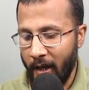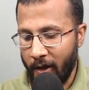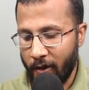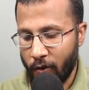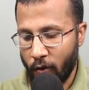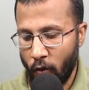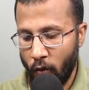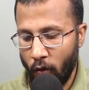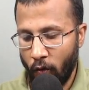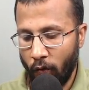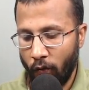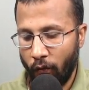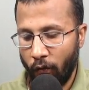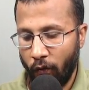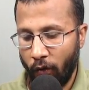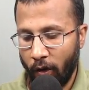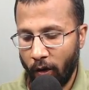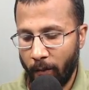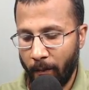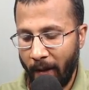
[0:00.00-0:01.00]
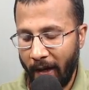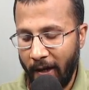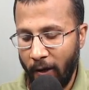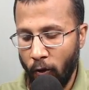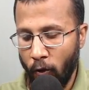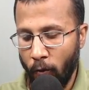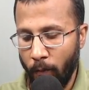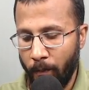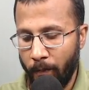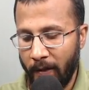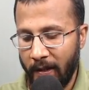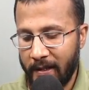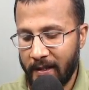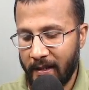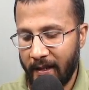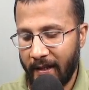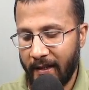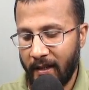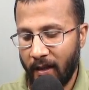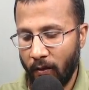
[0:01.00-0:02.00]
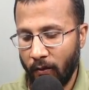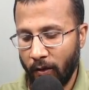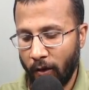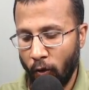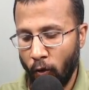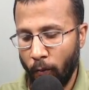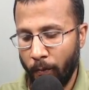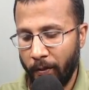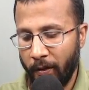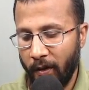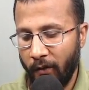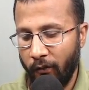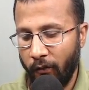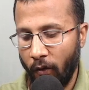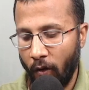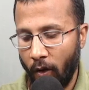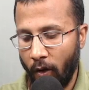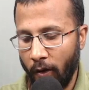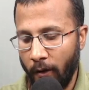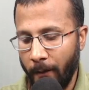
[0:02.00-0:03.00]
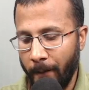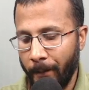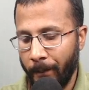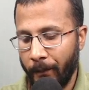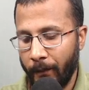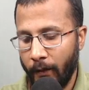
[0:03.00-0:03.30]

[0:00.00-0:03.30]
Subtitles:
So for my loop, let's write down the loop here for,